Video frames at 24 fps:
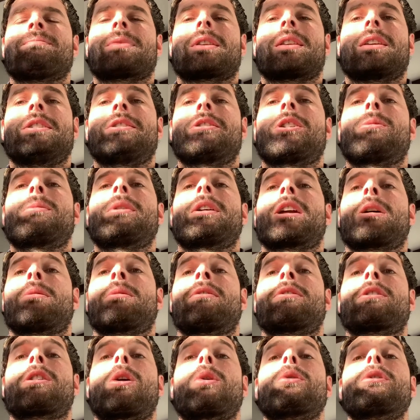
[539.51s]
He told me to come
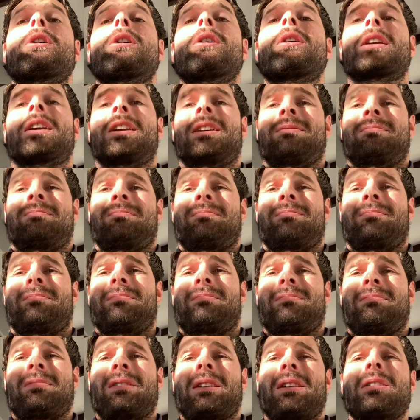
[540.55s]
off cold turkey.
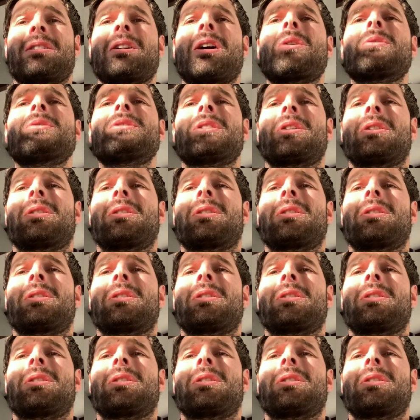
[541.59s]
Cold